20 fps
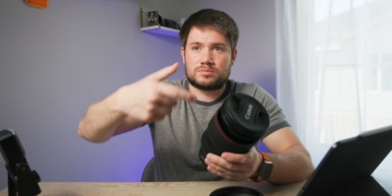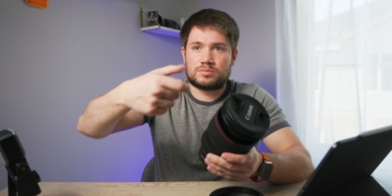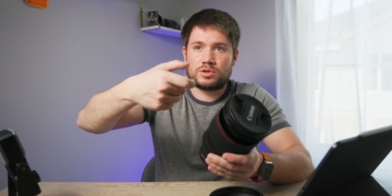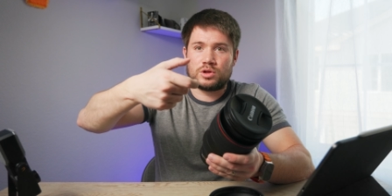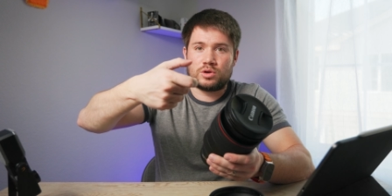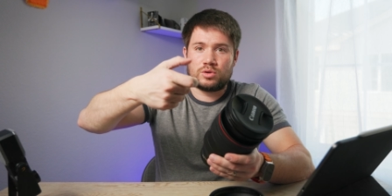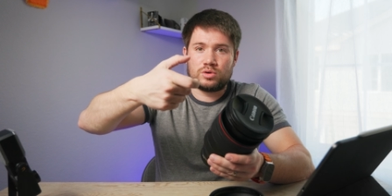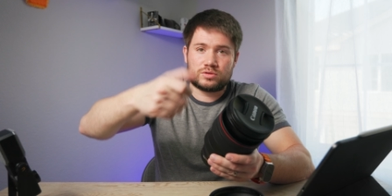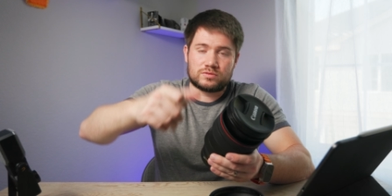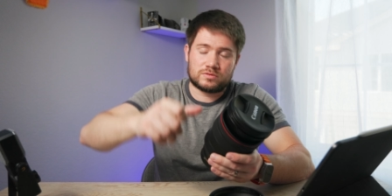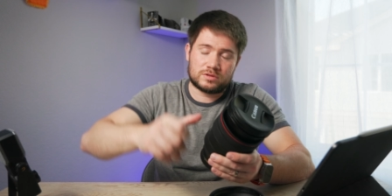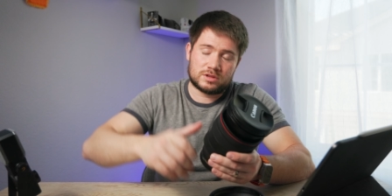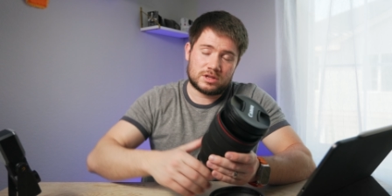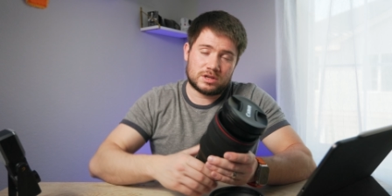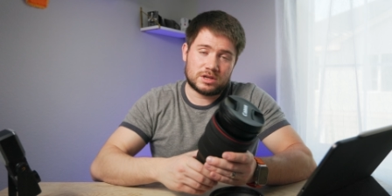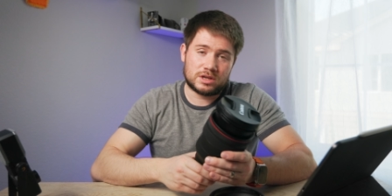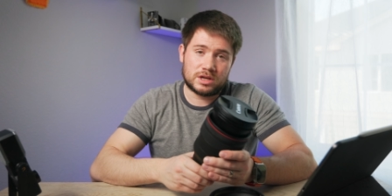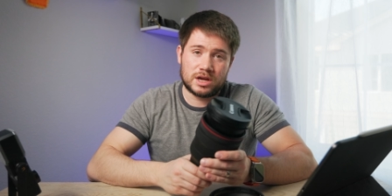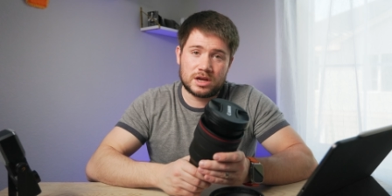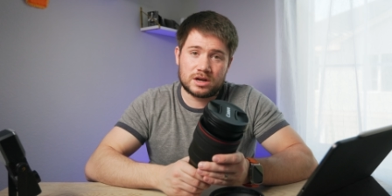blow it with
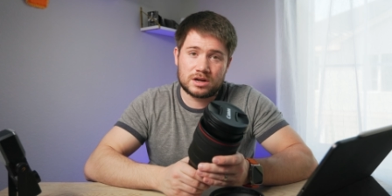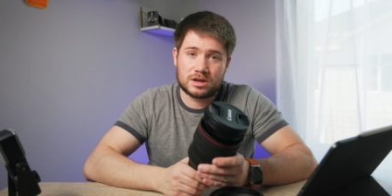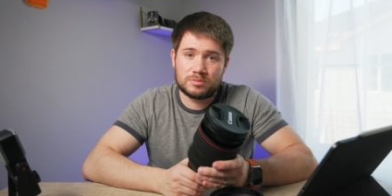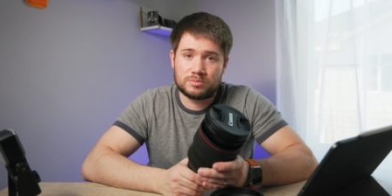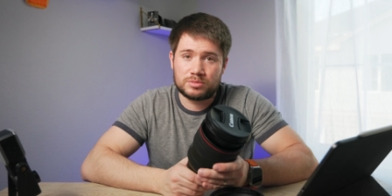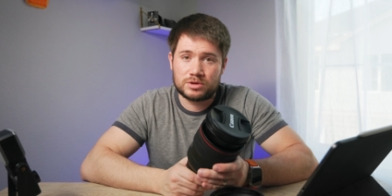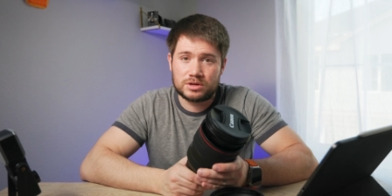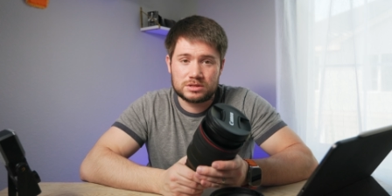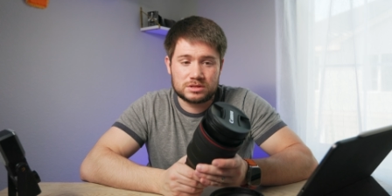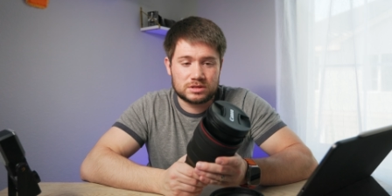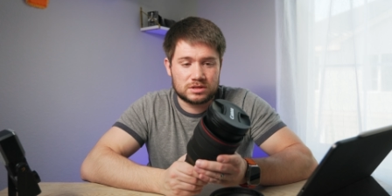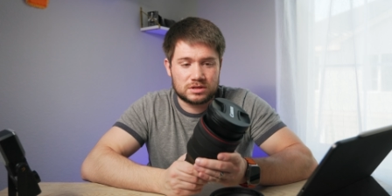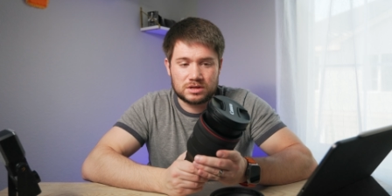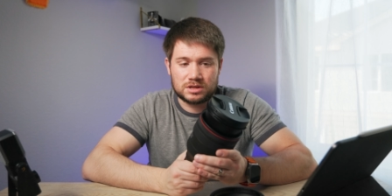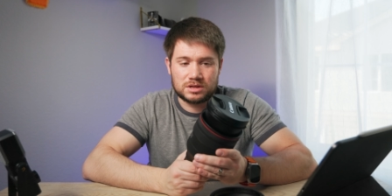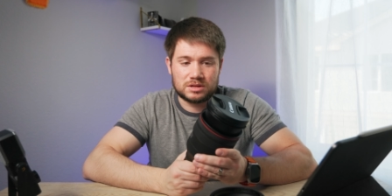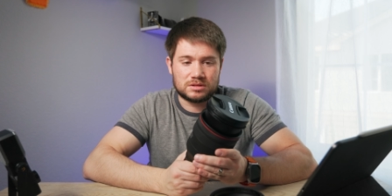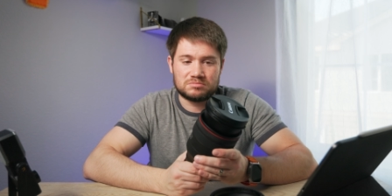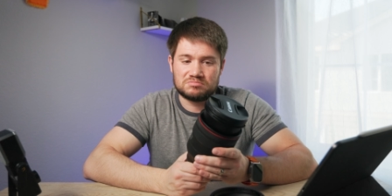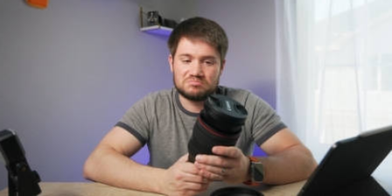the air compressor
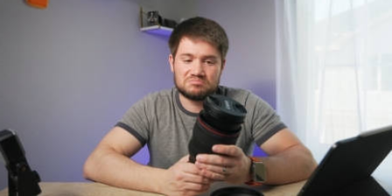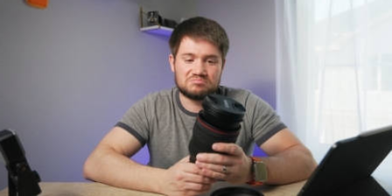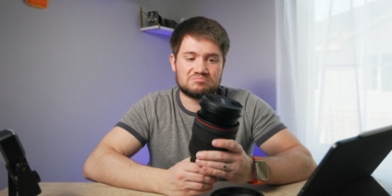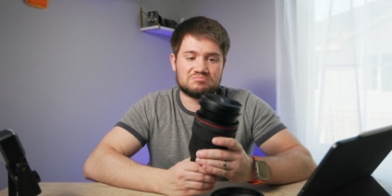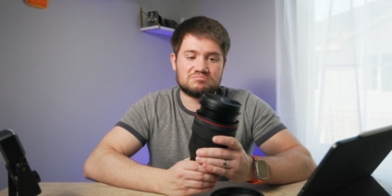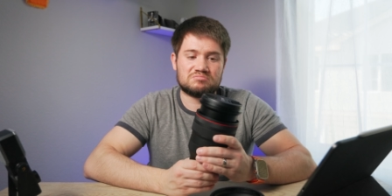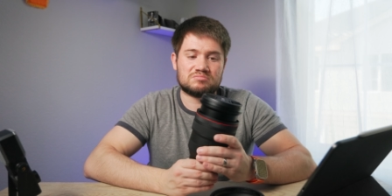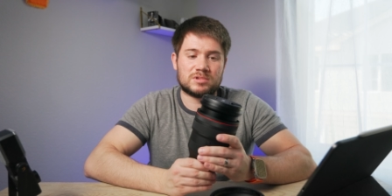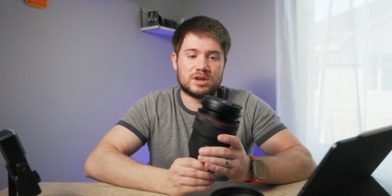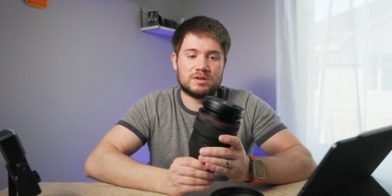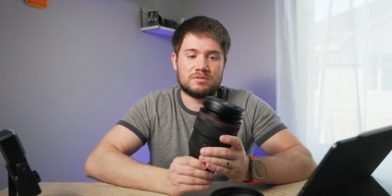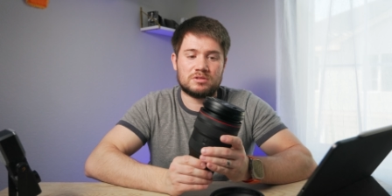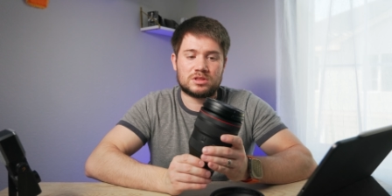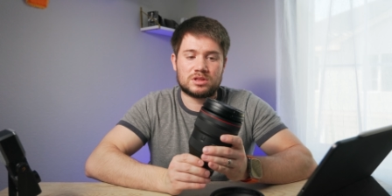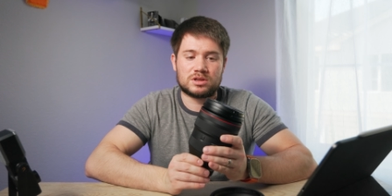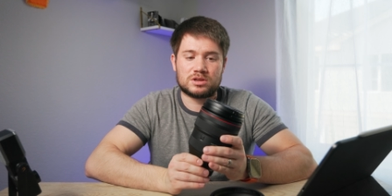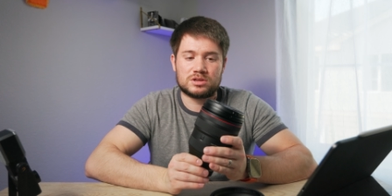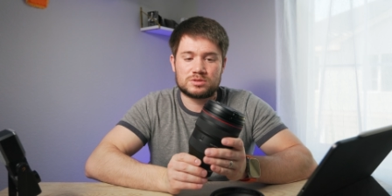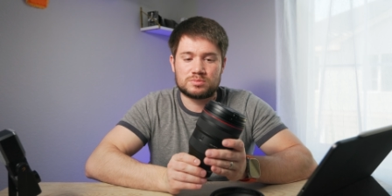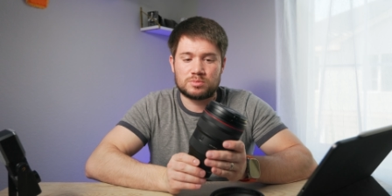and
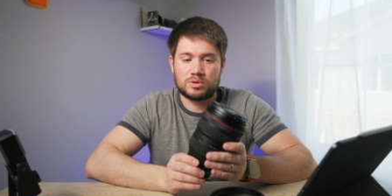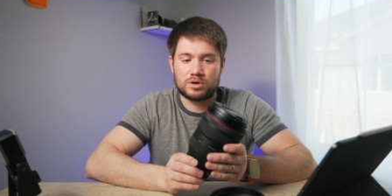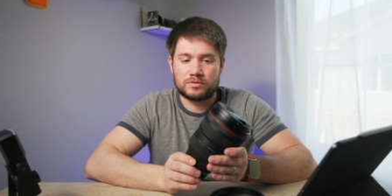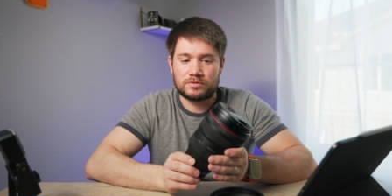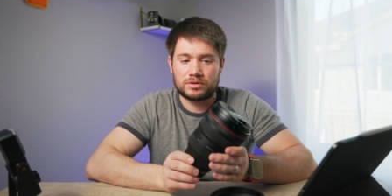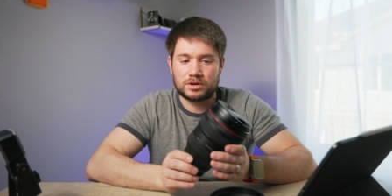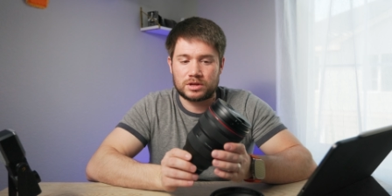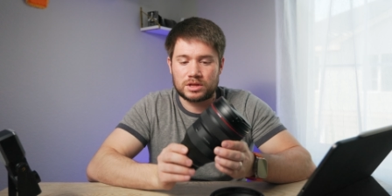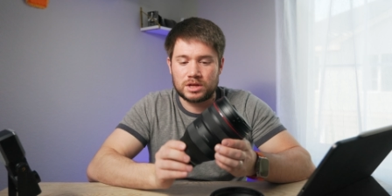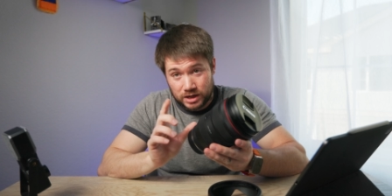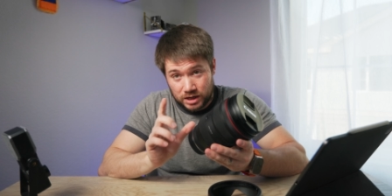everything is perfect.